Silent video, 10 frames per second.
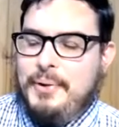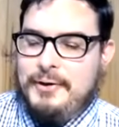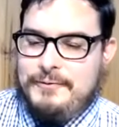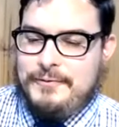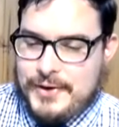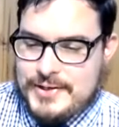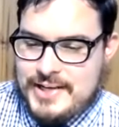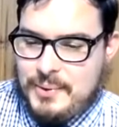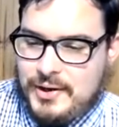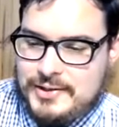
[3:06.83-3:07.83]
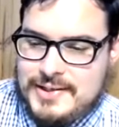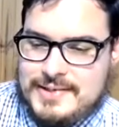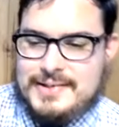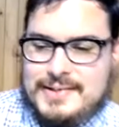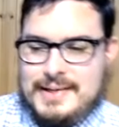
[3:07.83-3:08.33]
But first, I want us
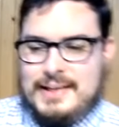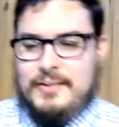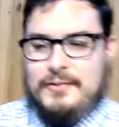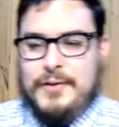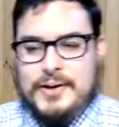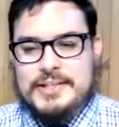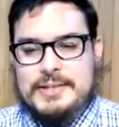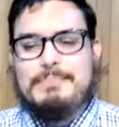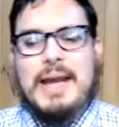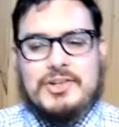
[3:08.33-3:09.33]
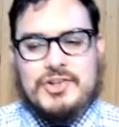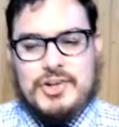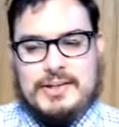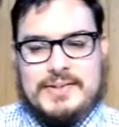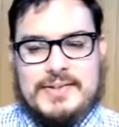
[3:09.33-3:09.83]
to see the first
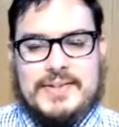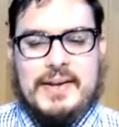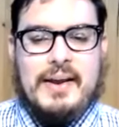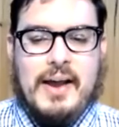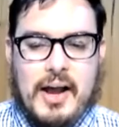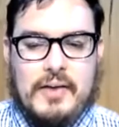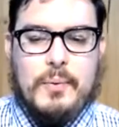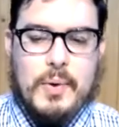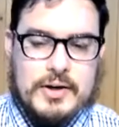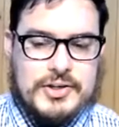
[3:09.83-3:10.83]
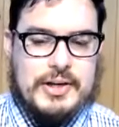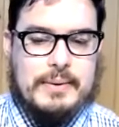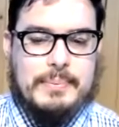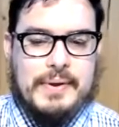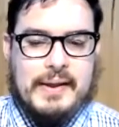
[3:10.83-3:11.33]
mentions of
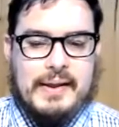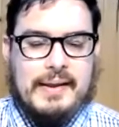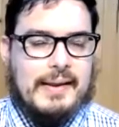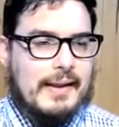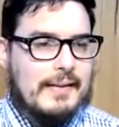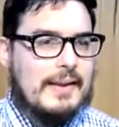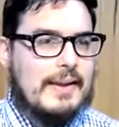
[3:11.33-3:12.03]
worship in